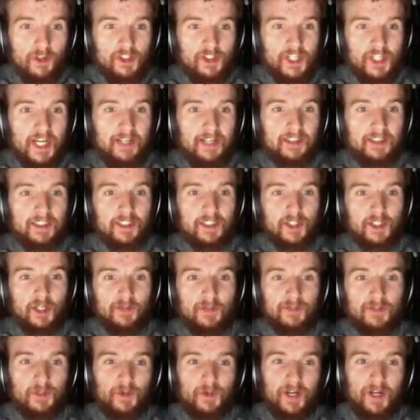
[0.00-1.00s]
Johansen
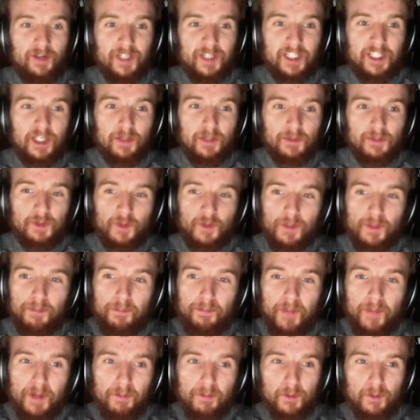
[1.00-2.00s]
comes around, he comes with a
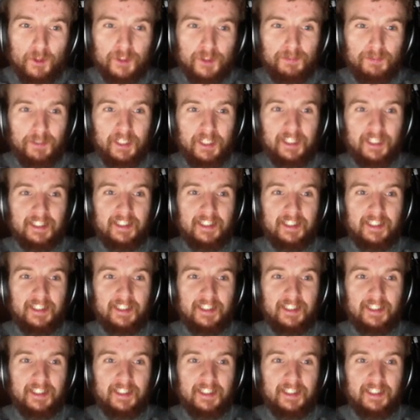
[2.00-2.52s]
bit more speed